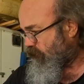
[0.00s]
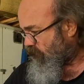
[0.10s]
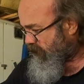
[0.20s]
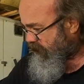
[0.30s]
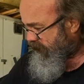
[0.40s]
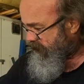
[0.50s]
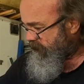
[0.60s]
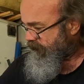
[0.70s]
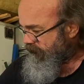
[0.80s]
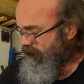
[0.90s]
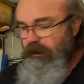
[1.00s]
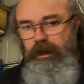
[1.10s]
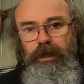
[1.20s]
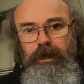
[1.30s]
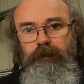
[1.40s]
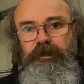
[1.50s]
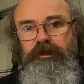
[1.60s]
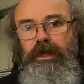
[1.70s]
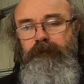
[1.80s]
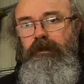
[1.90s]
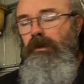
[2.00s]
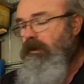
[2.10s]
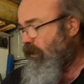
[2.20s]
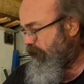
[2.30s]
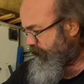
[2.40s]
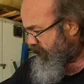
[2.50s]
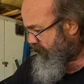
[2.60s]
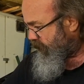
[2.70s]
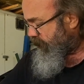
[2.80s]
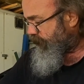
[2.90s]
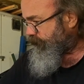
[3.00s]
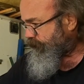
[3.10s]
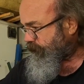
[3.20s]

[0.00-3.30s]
so wide, just out of a lightweight material,